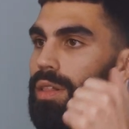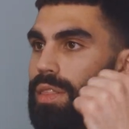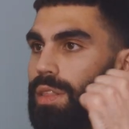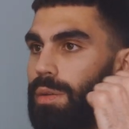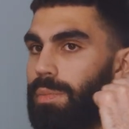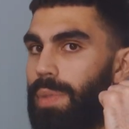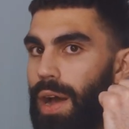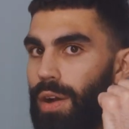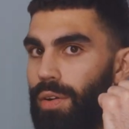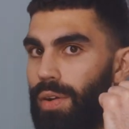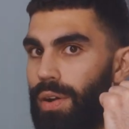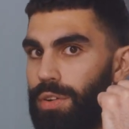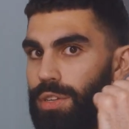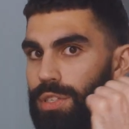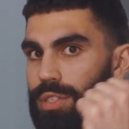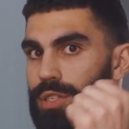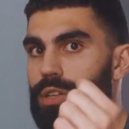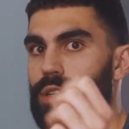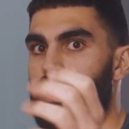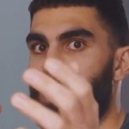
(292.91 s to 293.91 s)
the background is
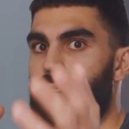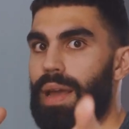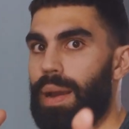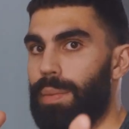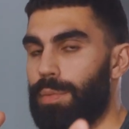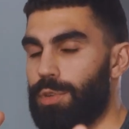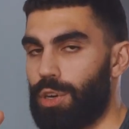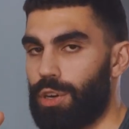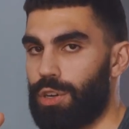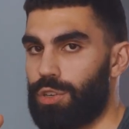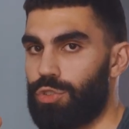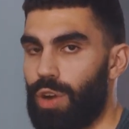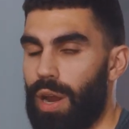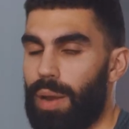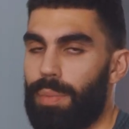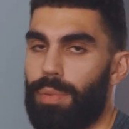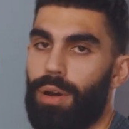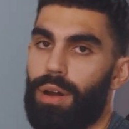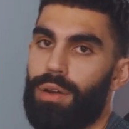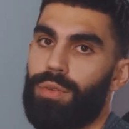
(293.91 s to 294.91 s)
still, the camera's on a
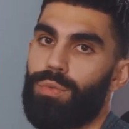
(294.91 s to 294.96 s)
tripod,